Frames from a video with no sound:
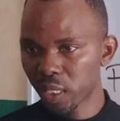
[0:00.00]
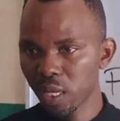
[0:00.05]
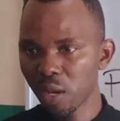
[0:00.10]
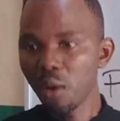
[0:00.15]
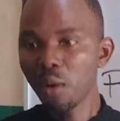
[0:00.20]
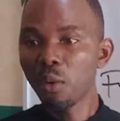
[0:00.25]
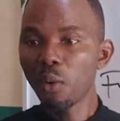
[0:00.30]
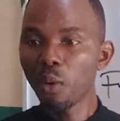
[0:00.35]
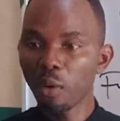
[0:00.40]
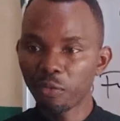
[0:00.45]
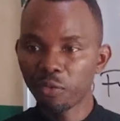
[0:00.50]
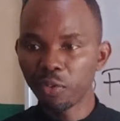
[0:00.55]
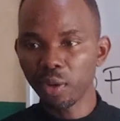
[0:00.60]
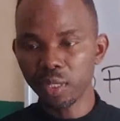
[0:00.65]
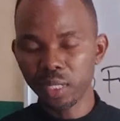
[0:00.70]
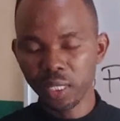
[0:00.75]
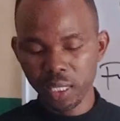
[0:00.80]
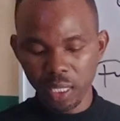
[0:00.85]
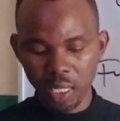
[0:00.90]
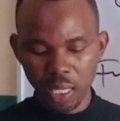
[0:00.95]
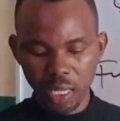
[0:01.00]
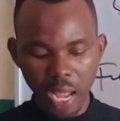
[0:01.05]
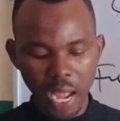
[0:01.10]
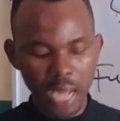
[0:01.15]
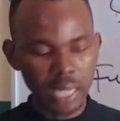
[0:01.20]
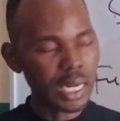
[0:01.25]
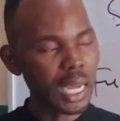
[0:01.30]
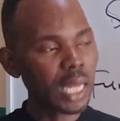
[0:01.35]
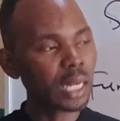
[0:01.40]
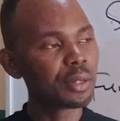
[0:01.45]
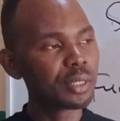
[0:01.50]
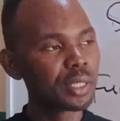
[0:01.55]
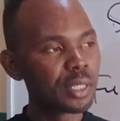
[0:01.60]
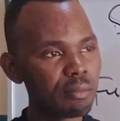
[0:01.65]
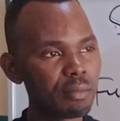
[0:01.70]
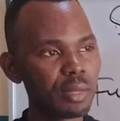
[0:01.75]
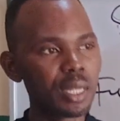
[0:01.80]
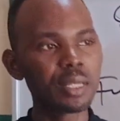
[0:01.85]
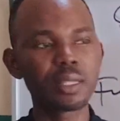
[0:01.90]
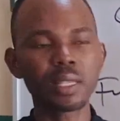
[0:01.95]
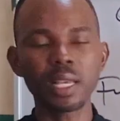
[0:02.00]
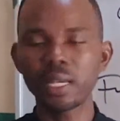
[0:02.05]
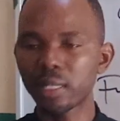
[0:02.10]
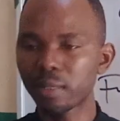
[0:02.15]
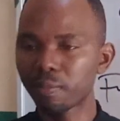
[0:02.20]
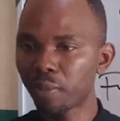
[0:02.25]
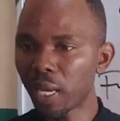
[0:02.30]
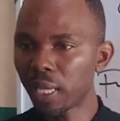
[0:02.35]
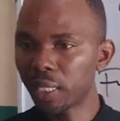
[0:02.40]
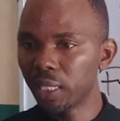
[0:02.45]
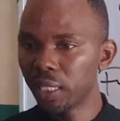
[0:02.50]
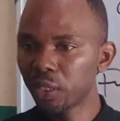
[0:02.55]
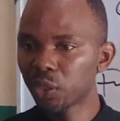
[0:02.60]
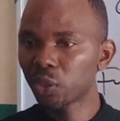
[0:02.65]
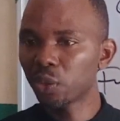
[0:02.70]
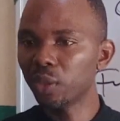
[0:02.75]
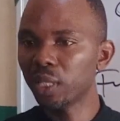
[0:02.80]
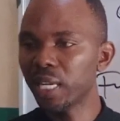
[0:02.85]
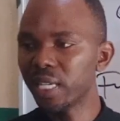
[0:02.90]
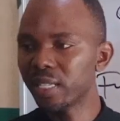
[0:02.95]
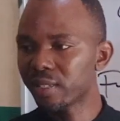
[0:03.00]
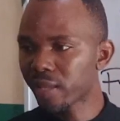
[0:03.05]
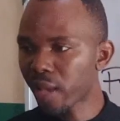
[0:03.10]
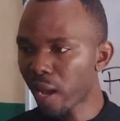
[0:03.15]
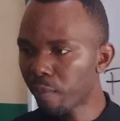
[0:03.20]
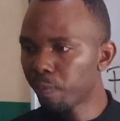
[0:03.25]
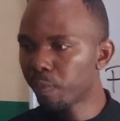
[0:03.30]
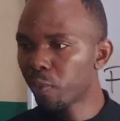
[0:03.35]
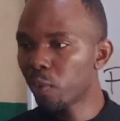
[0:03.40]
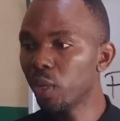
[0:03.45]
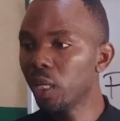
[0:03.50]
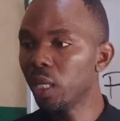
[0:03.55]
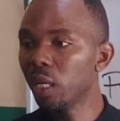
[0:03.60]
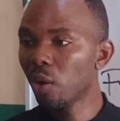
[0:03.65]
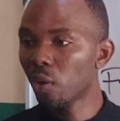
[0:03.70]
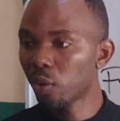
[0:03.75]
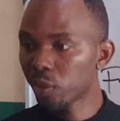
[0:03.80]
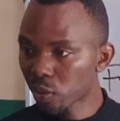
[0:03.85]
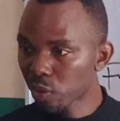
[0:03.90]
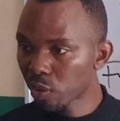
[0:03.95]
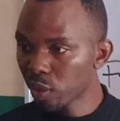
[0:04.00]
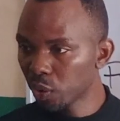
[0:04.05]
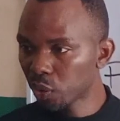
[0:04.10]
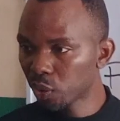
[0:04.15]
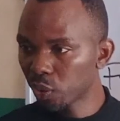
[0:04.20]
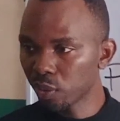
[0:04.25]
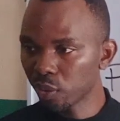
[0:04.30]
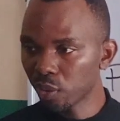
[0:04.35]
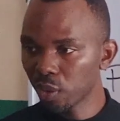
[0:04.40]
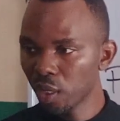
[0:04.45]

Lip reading: Obviously, analogy means explanation, example, illustration.